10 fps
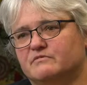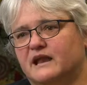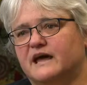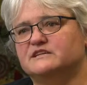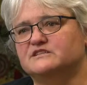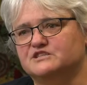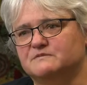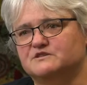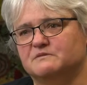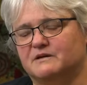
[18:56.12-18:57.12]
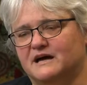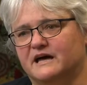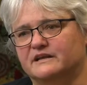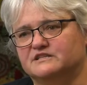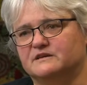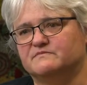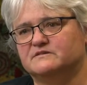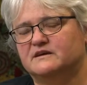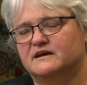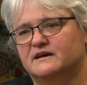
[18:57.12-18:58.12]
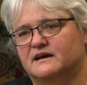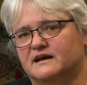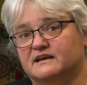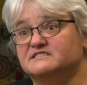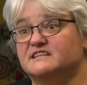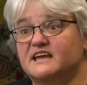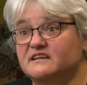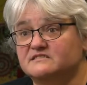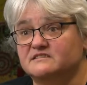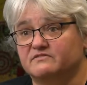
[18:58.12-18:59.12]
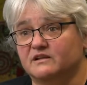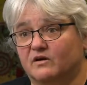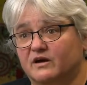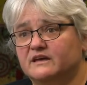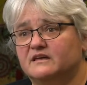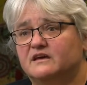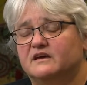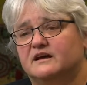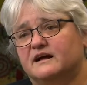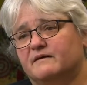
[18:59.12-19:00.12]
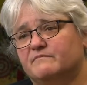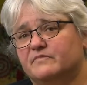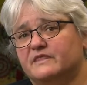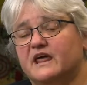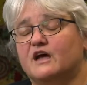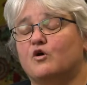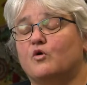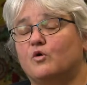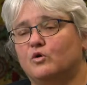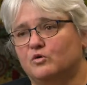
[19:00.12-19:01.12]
relationships, the partnerships, standards, if you like, that all